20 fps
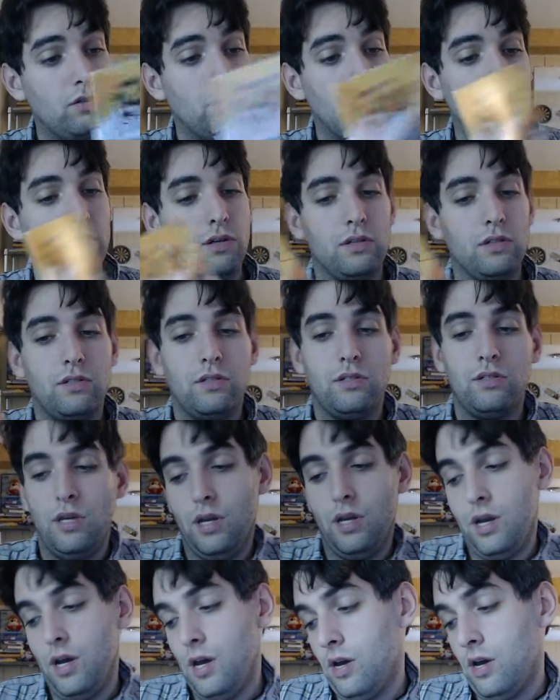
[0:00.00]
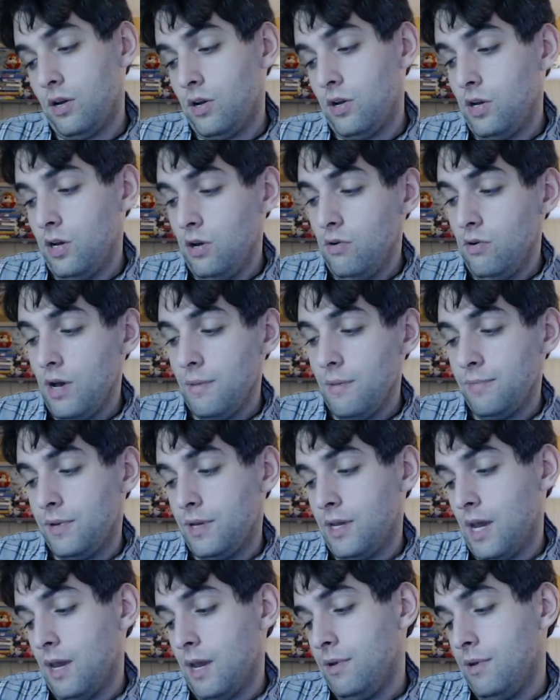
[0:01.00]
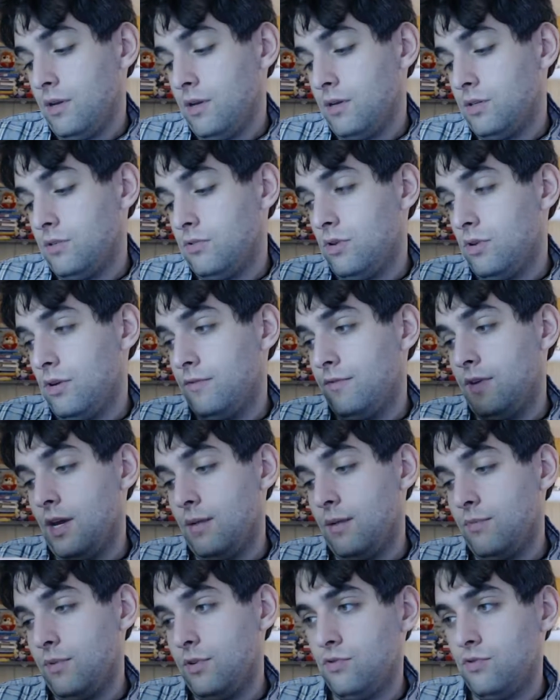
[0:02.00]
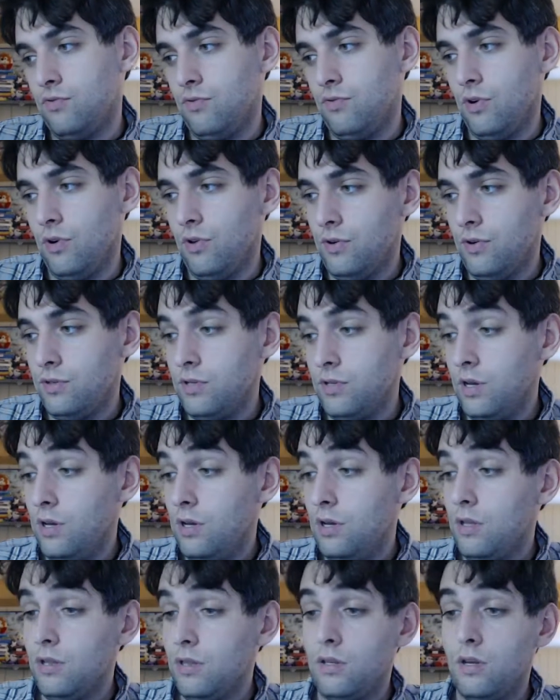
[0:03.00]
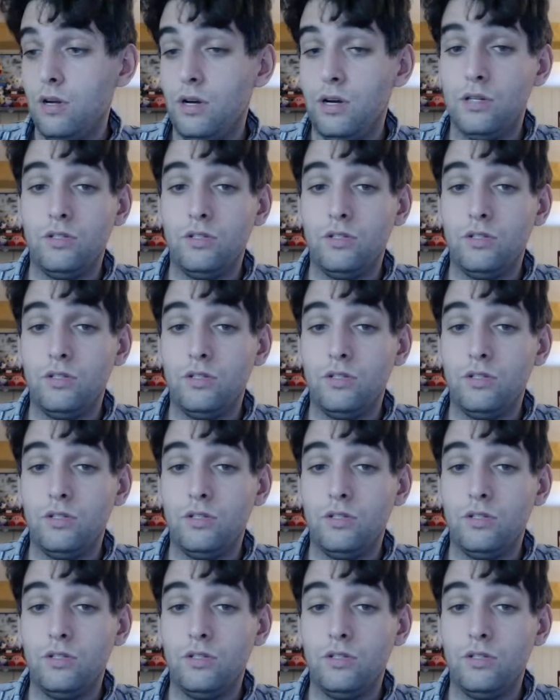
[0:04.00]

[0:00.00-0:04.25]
Let's see, co-op gaming, history of game controllers. All right,